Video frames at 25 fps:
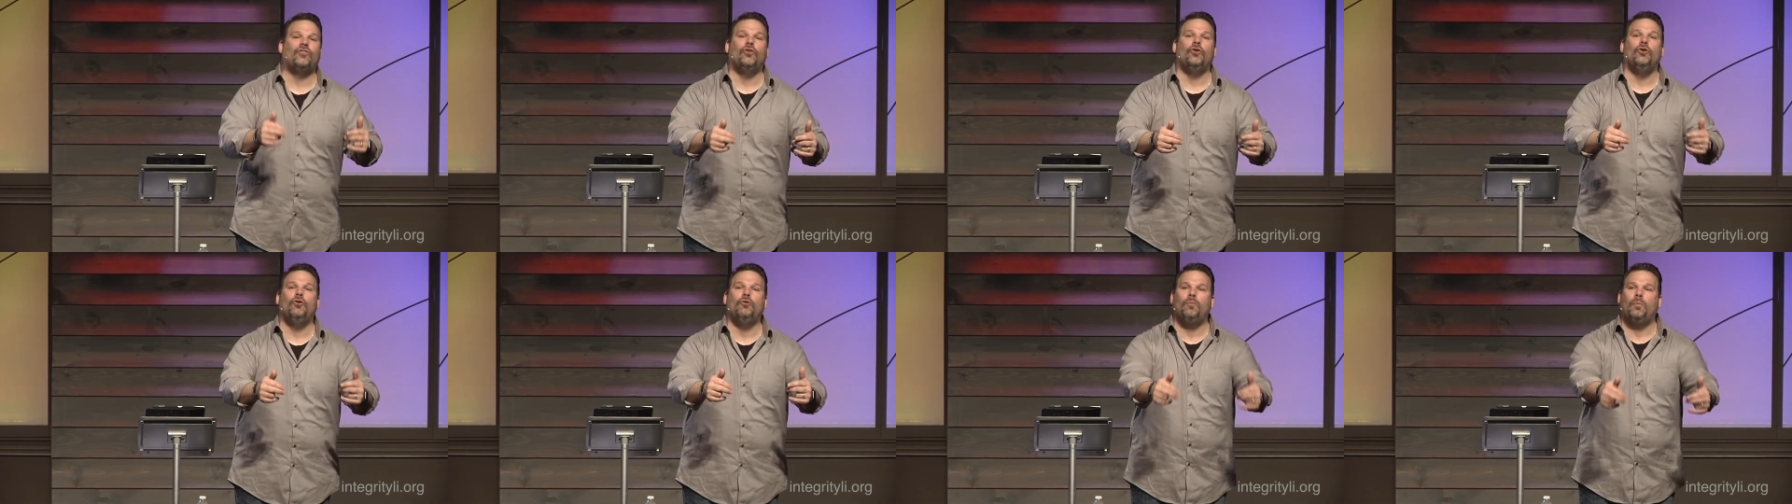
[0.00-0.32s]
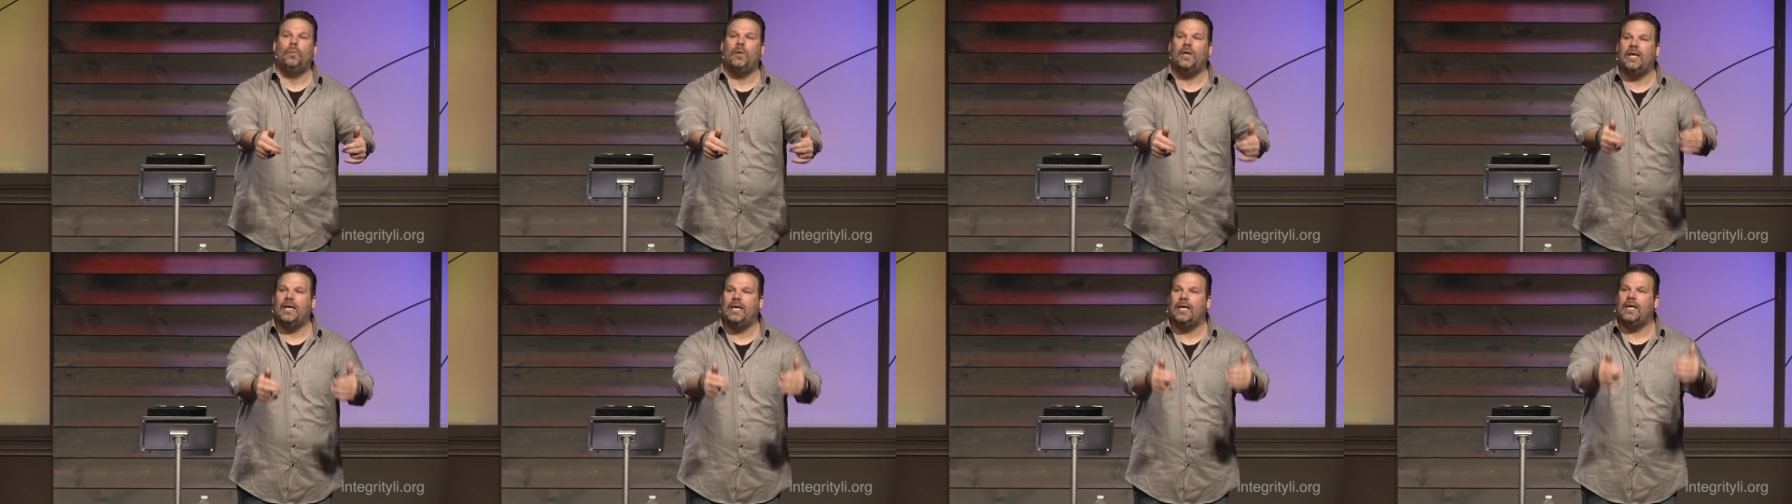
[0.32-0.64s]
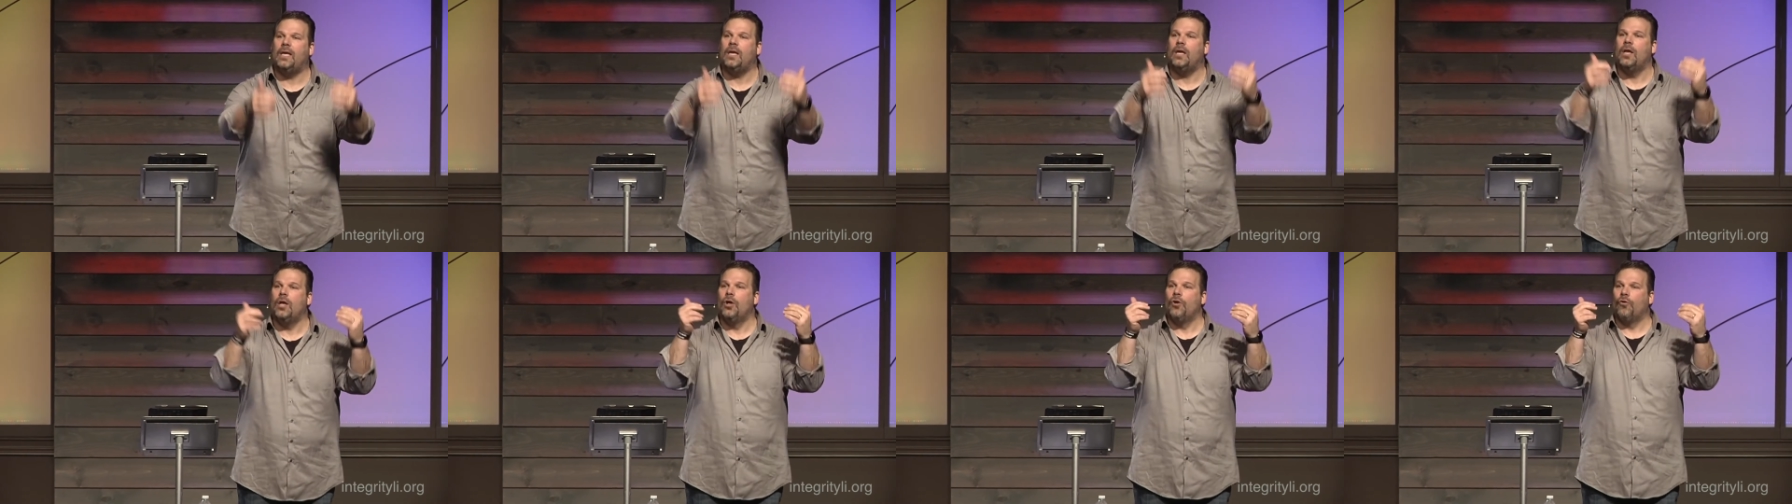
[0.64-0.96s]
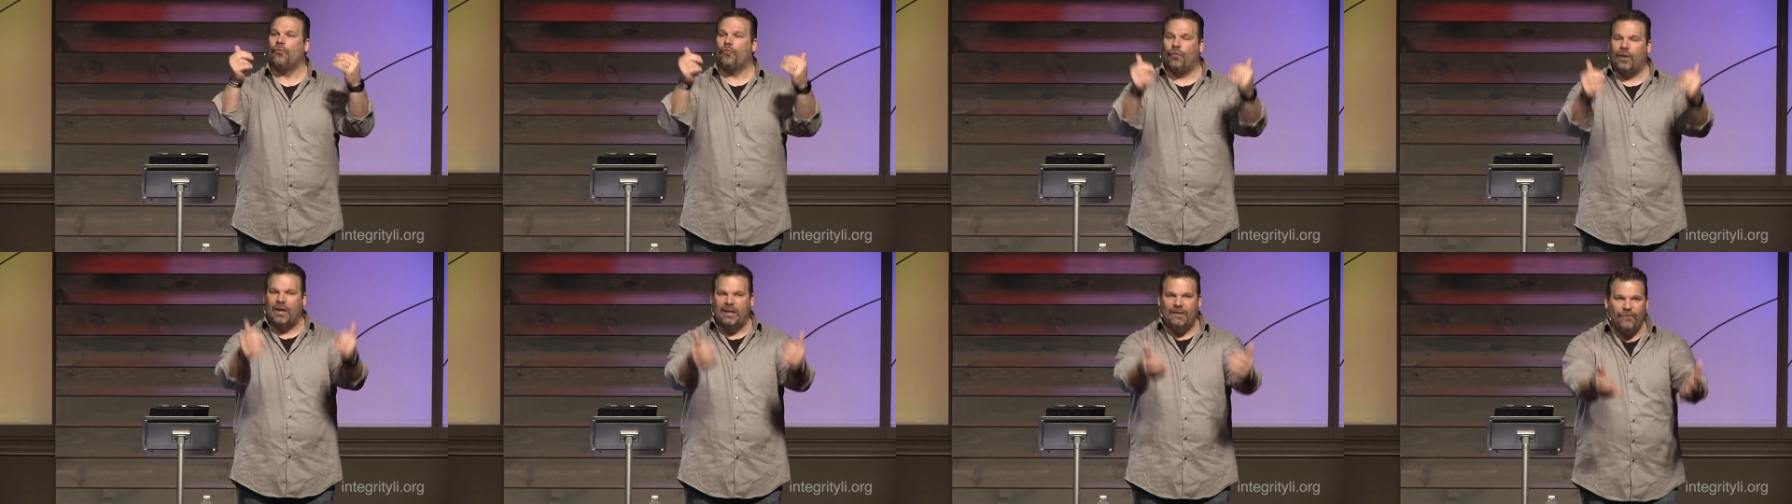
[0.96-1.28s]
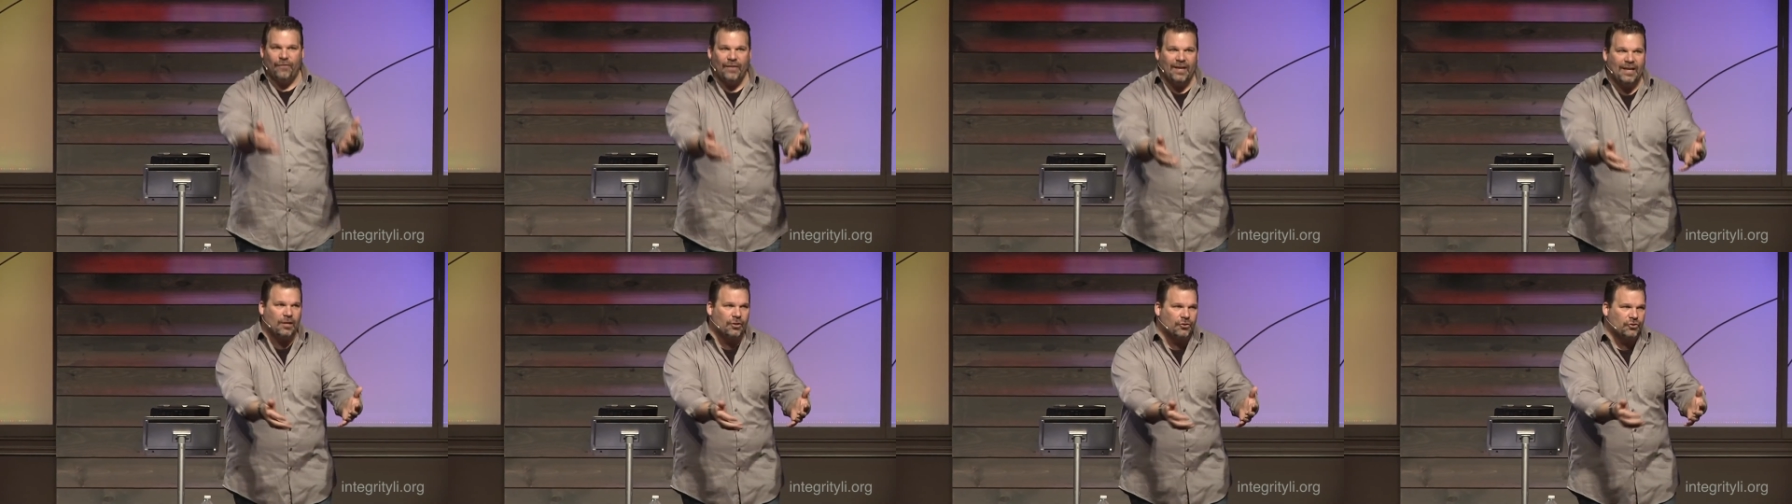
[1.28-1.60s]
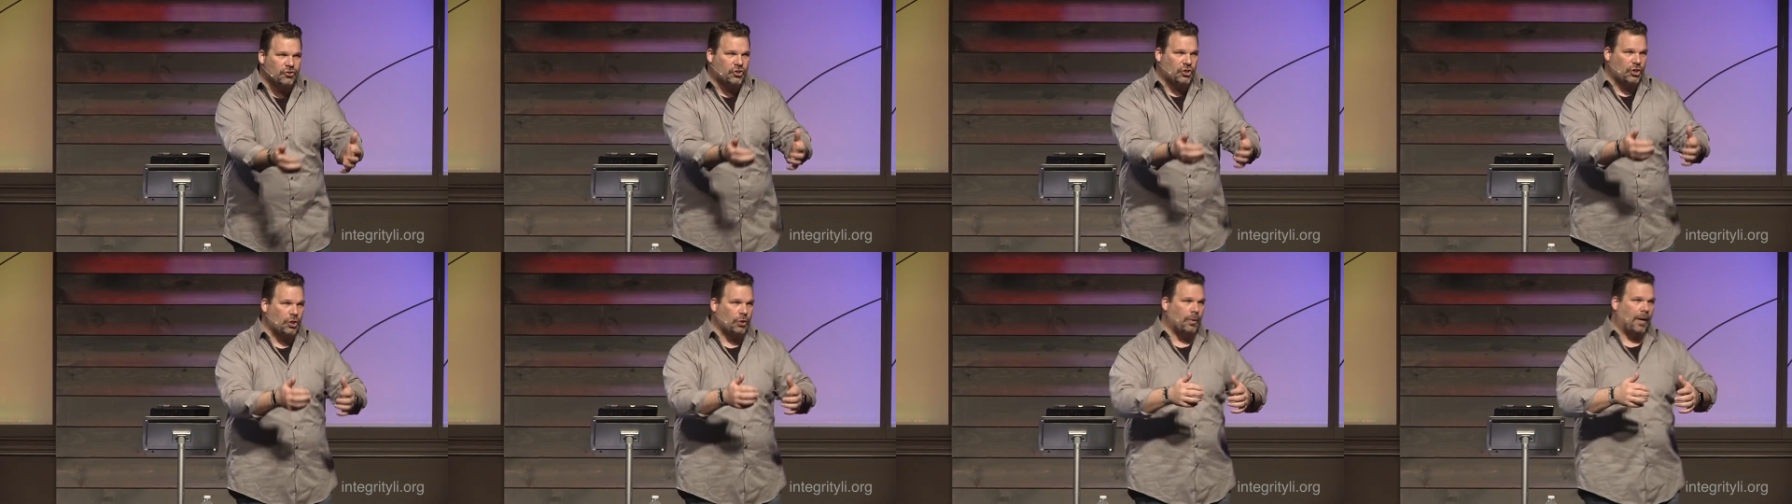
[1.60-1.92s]
to be
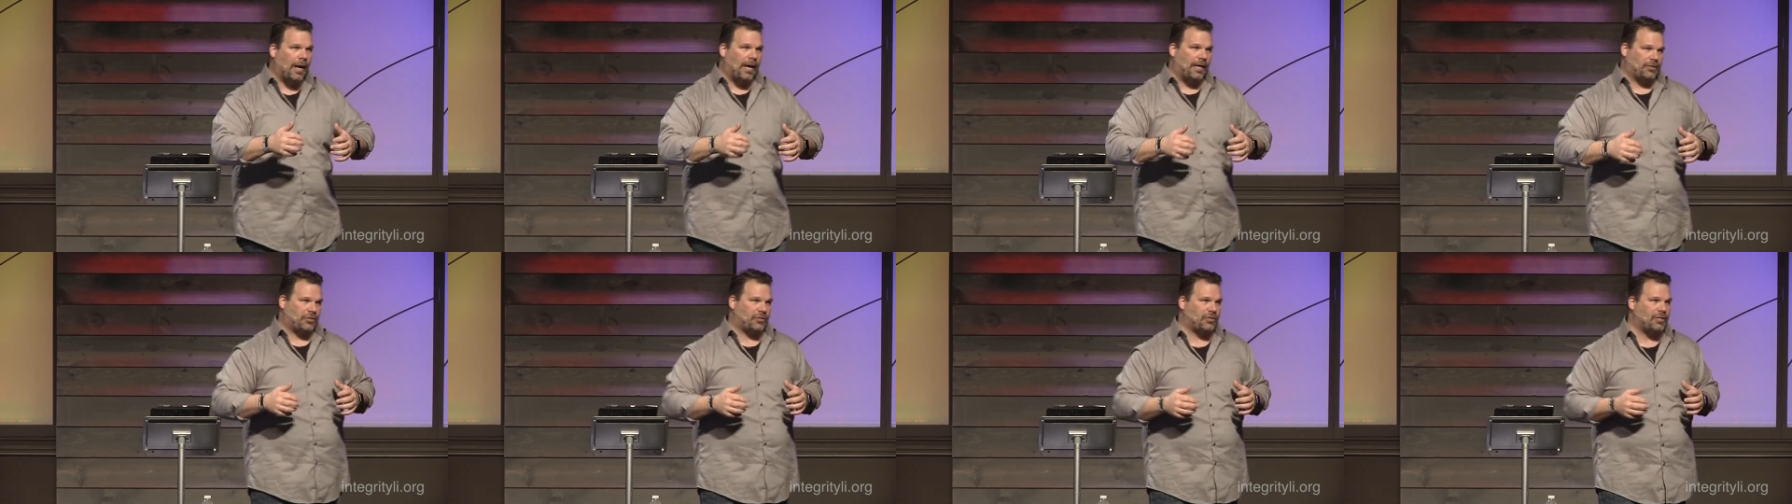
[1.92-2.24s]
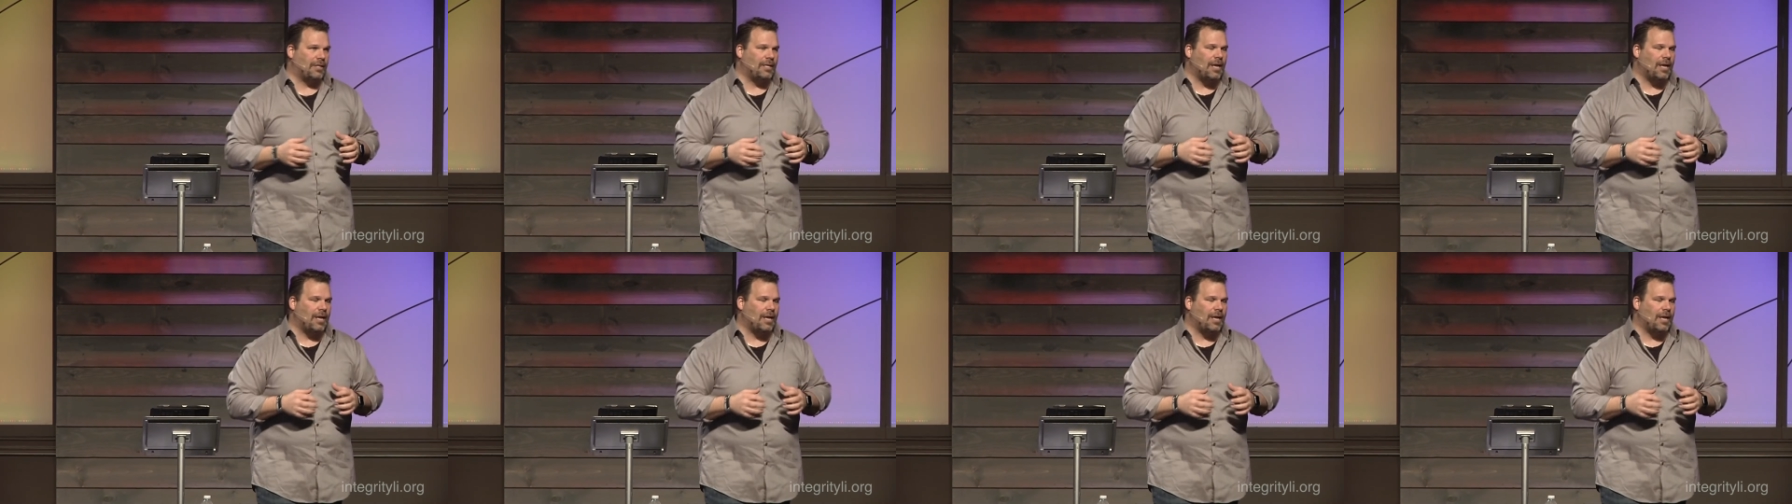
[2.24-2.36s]
revealed to us.